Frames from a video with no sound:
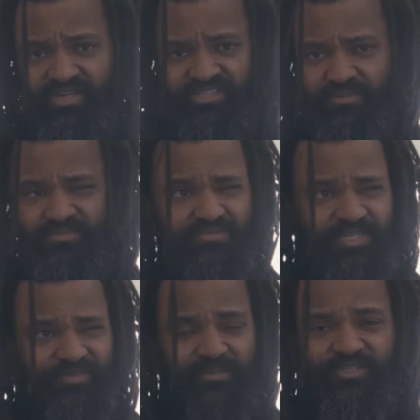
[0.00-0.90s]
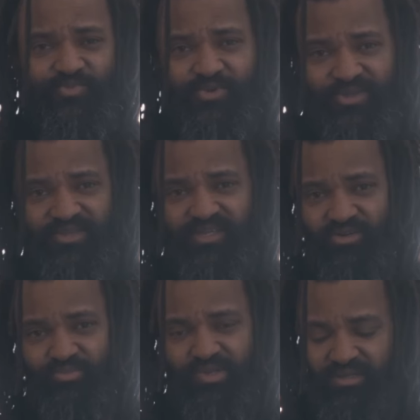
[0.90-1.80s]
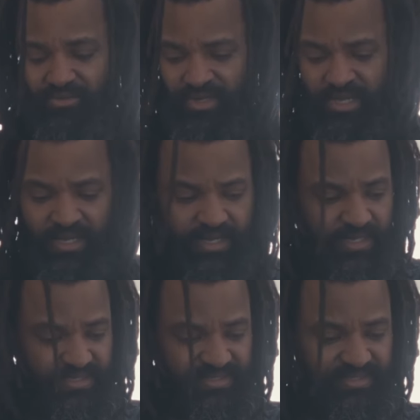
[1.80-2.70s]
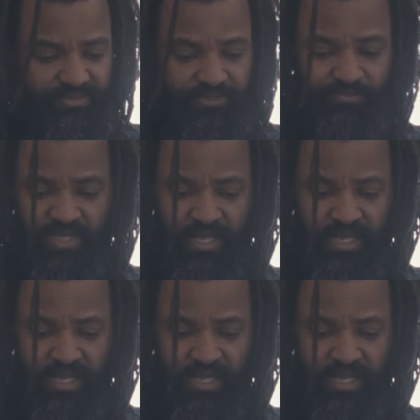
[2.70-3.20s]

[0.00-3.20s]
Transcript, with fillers: Right? sometime in spring it can go below uh, zero,